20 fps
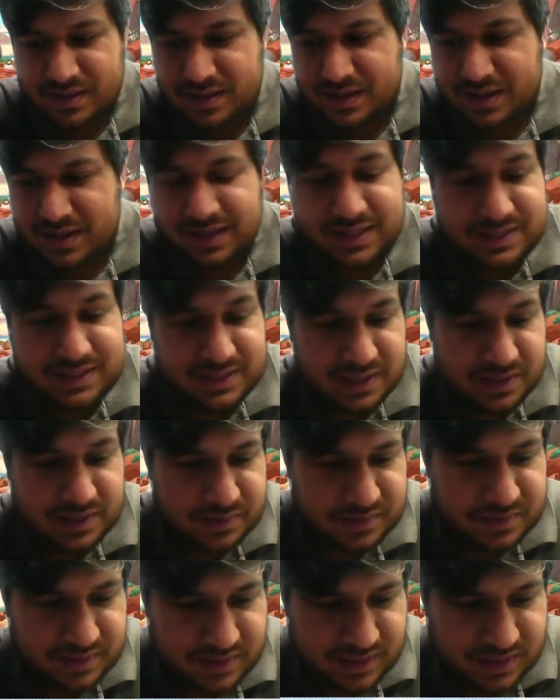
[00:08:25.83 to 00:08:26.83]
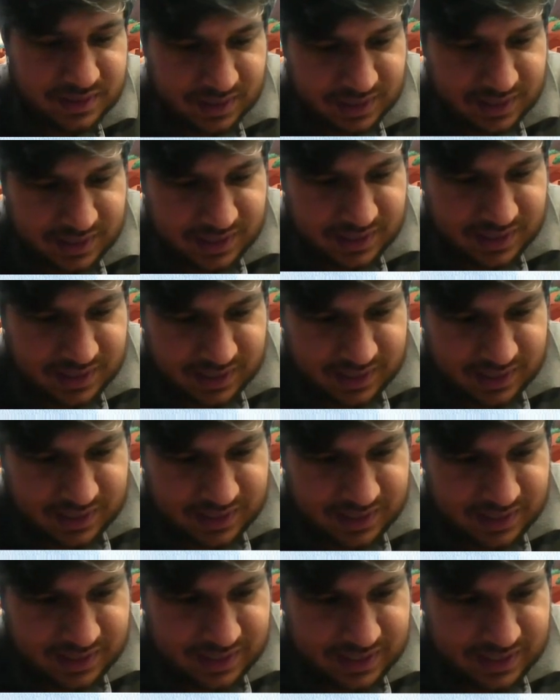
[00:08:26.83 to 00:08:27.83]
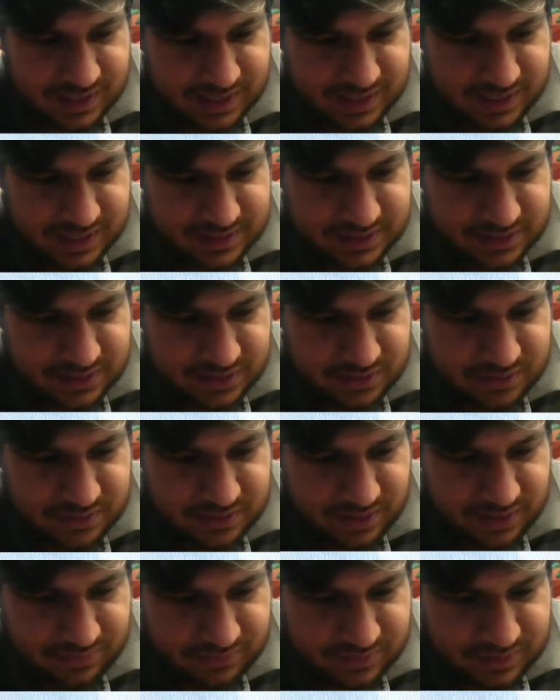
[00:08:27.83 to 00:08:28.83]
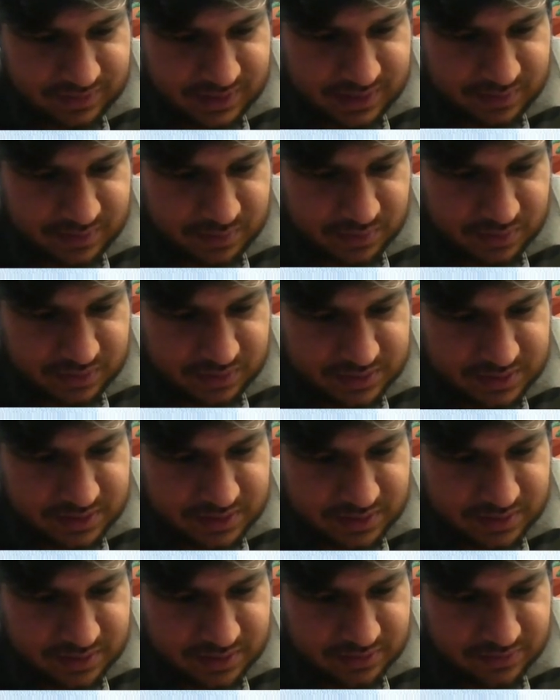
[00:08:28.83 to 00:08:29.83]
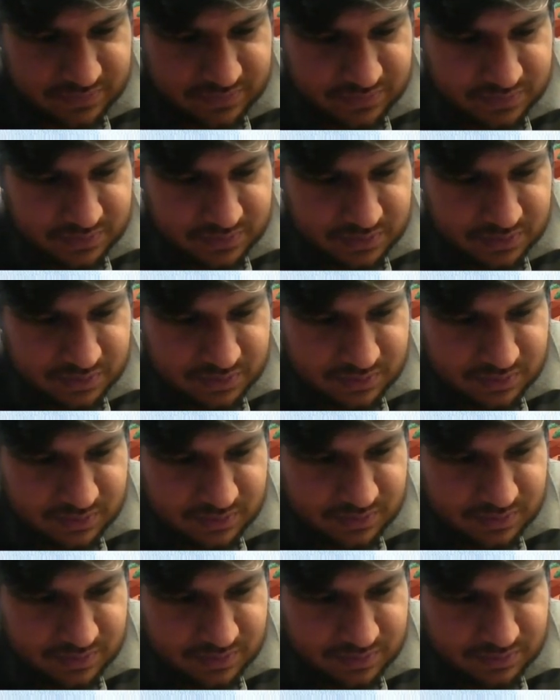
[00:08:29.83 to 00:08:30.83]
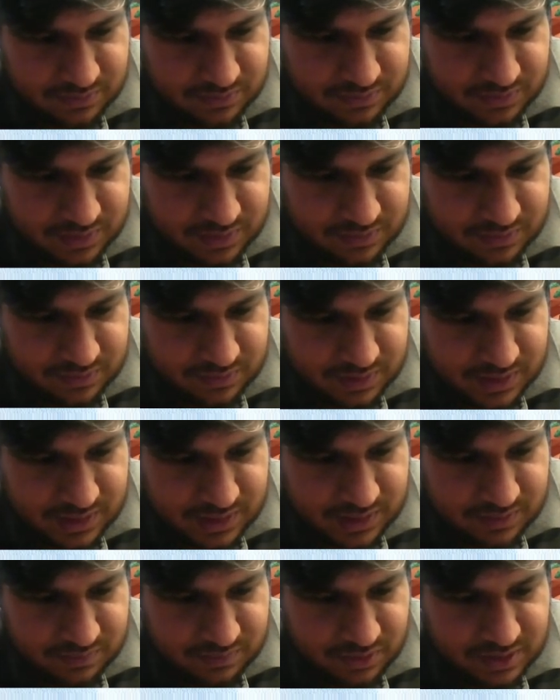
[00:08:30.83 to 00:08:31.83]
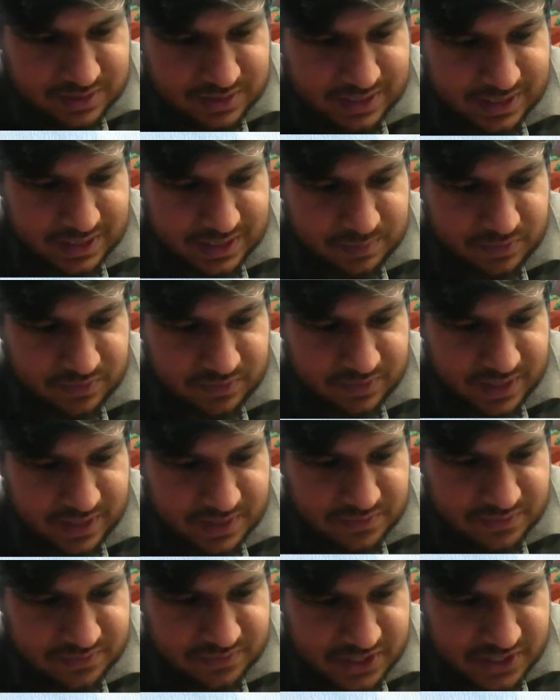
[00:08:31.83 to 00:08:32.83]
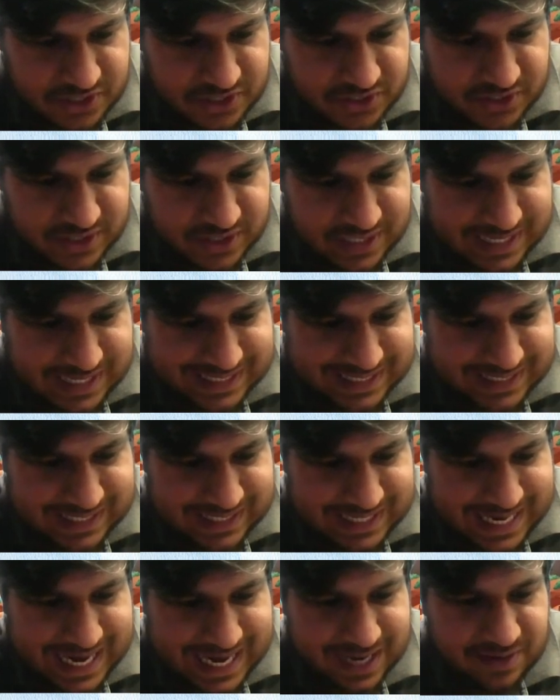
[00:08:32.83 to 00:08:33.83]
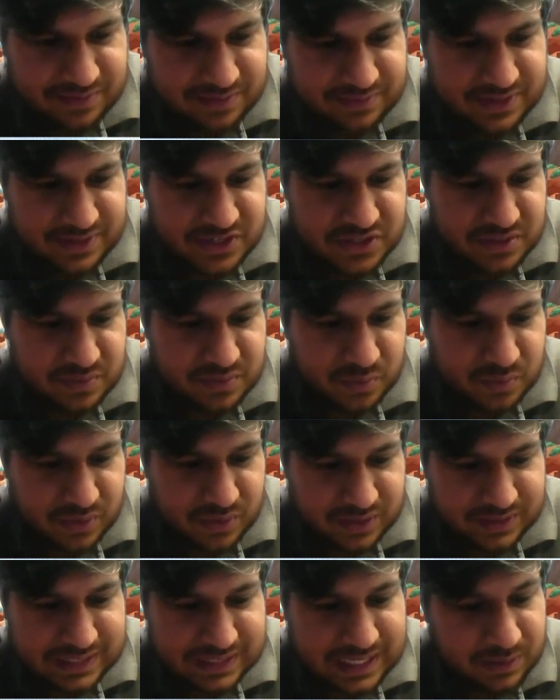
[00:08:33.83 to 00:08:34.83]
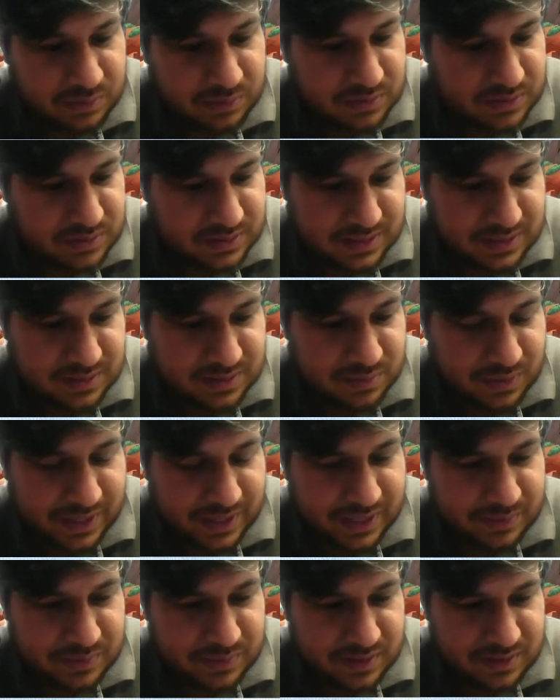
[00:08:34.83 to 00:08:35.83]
lucky skill. And you definitely want to go for Rock Slide move gauge refresh and then Aggravation 1. This is what I